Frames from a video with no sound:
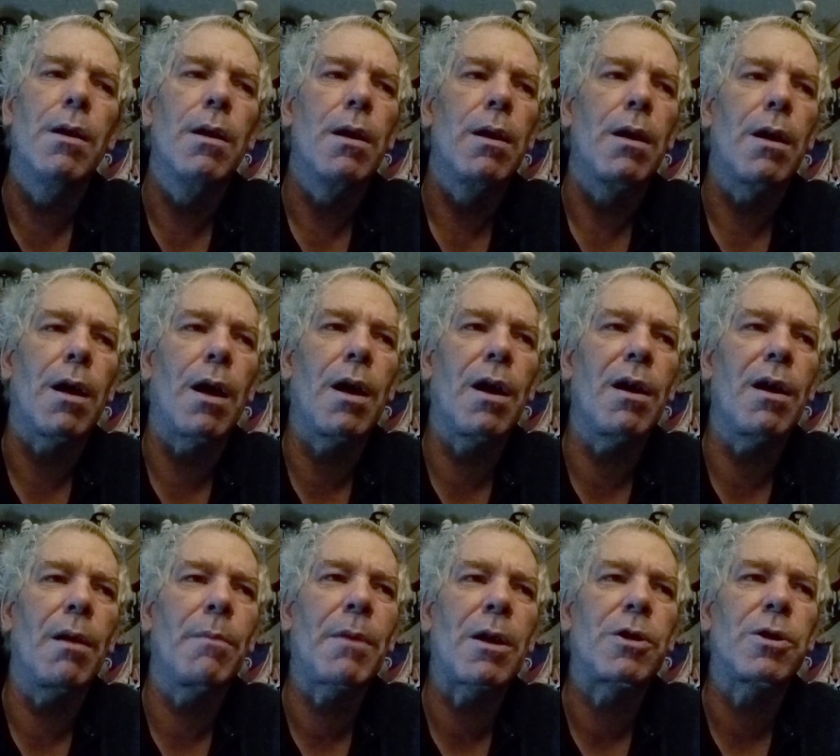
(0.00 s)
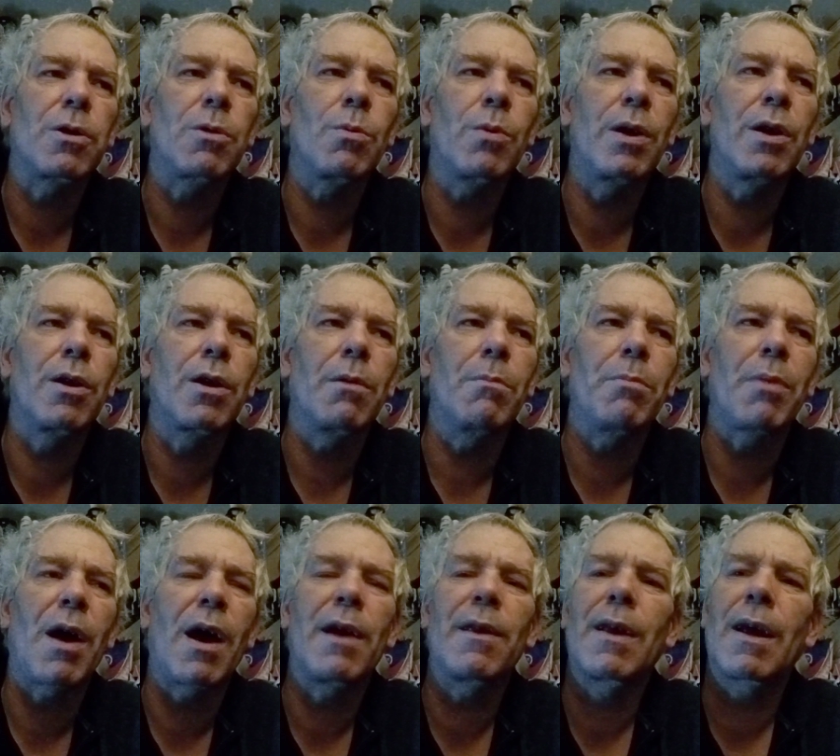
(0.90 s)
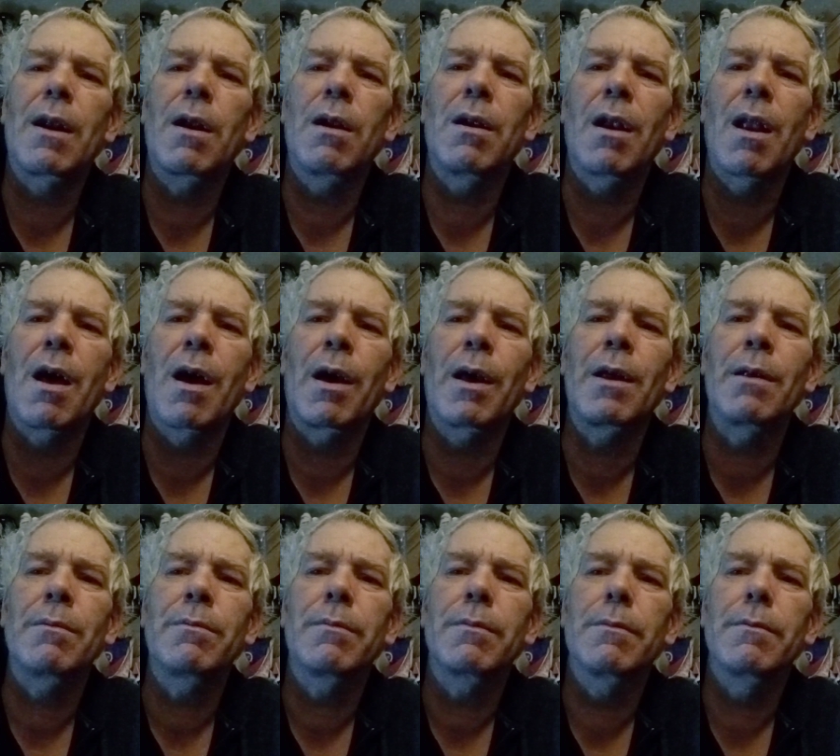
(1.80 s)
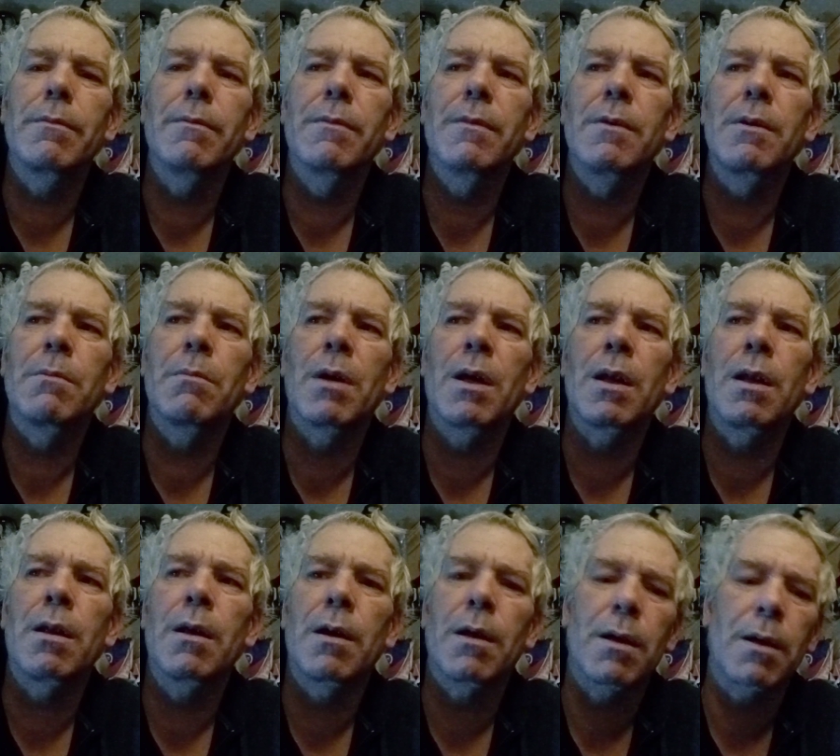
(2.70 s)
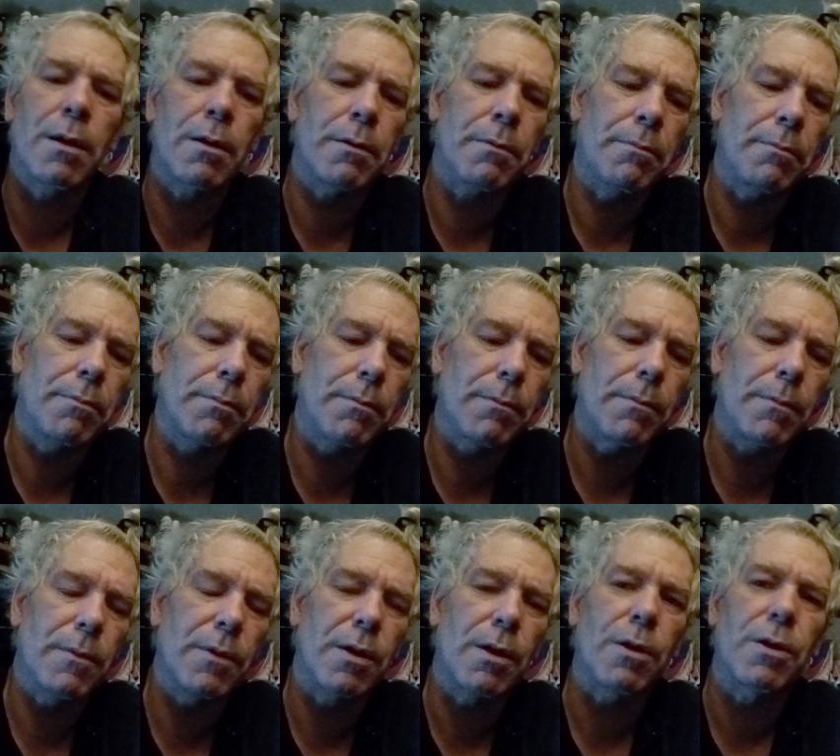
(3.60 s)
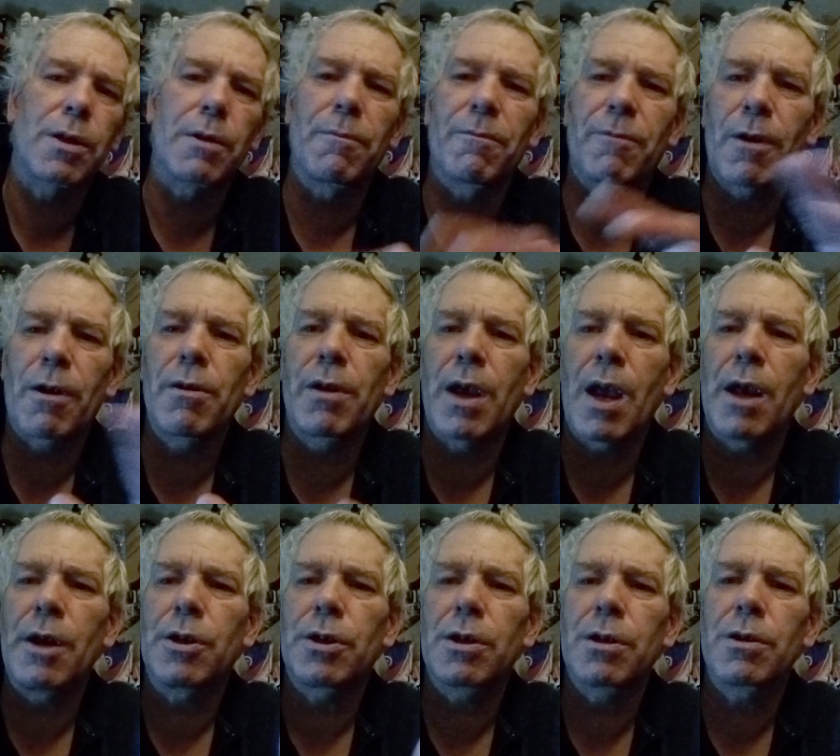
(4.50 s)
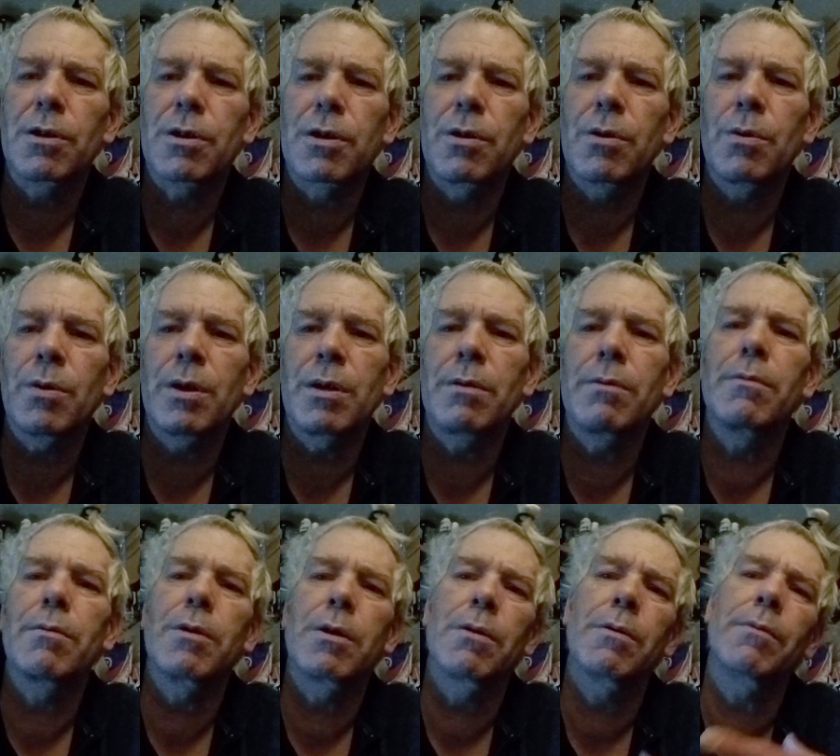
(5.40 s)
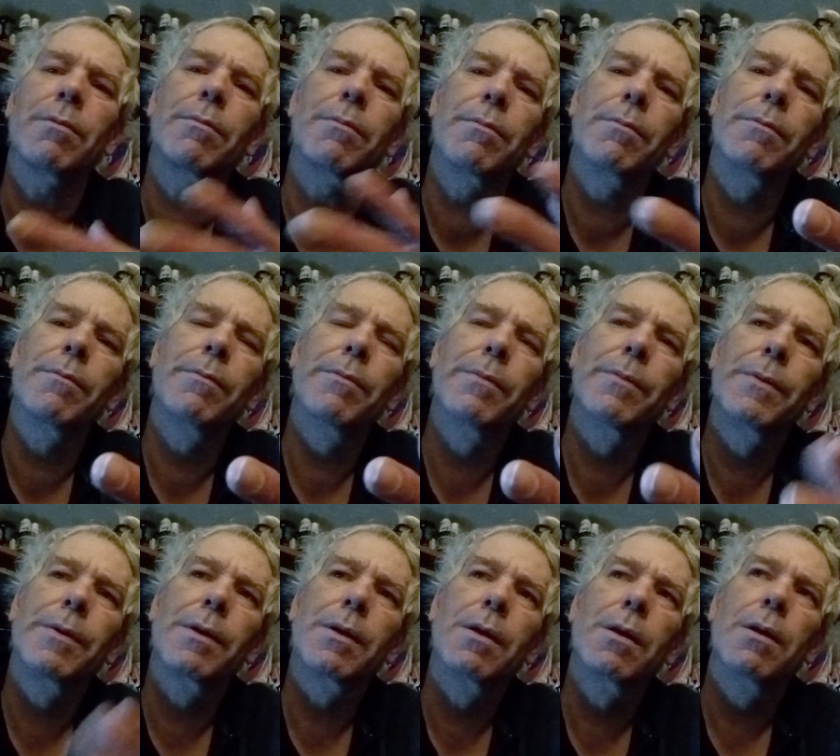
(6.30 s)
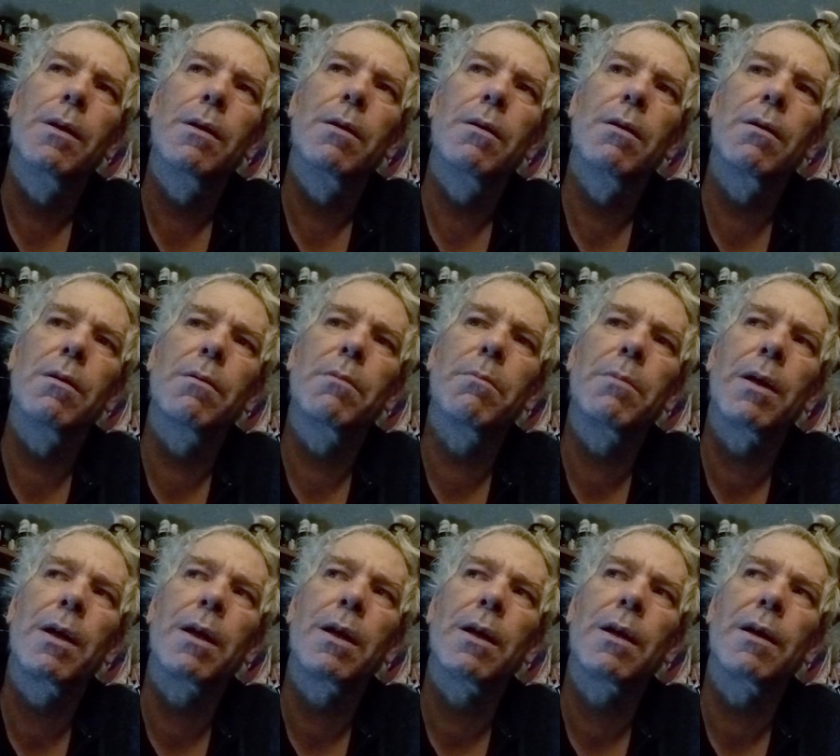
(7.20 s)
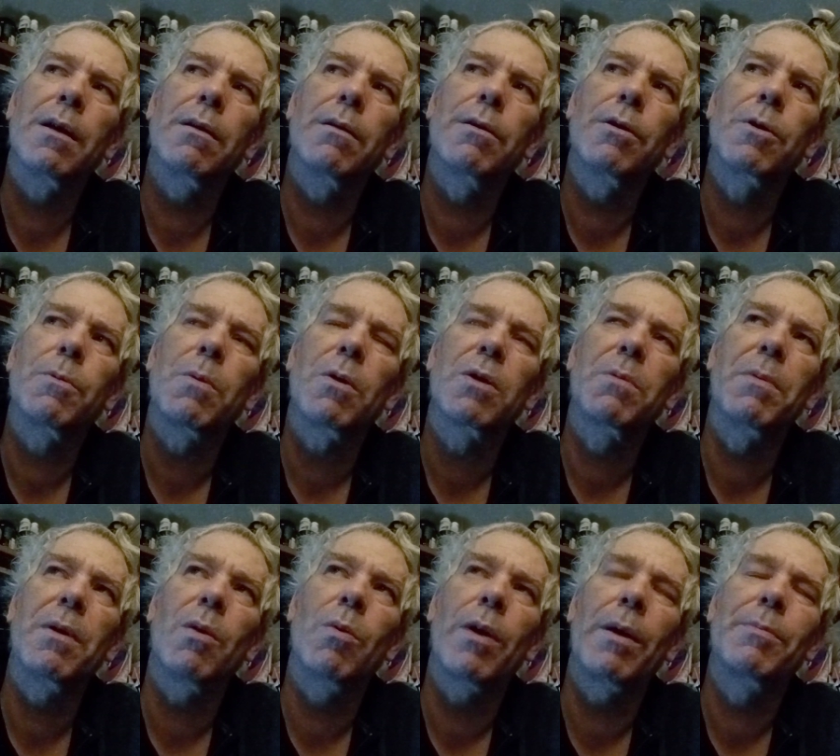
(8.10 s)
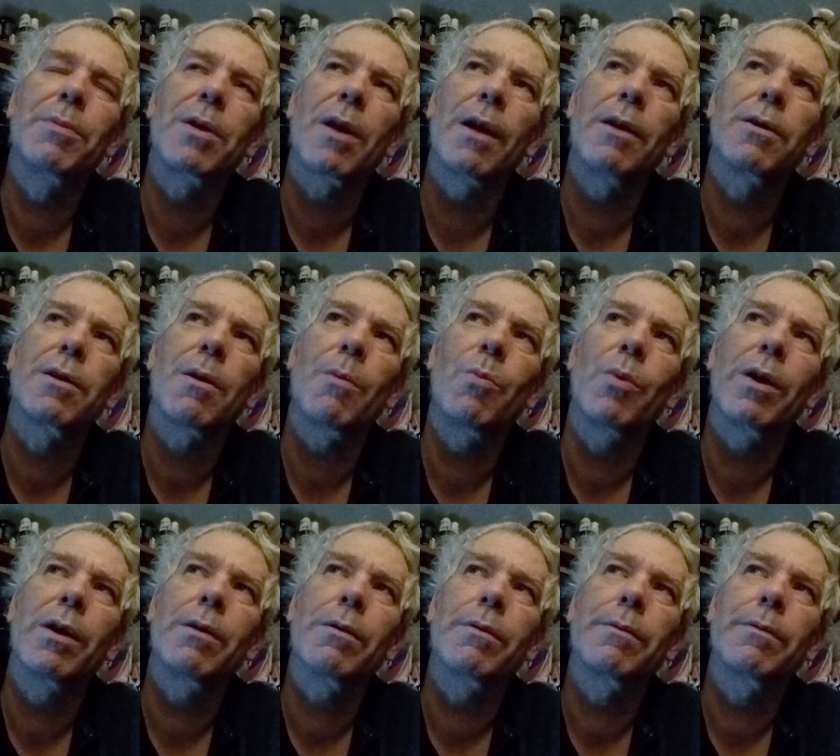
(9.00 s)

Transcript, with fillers: uh, I'm not sure where you can buy that online, but uh, there's some variations to it, you know but uh, there's supposed to be a website somewhere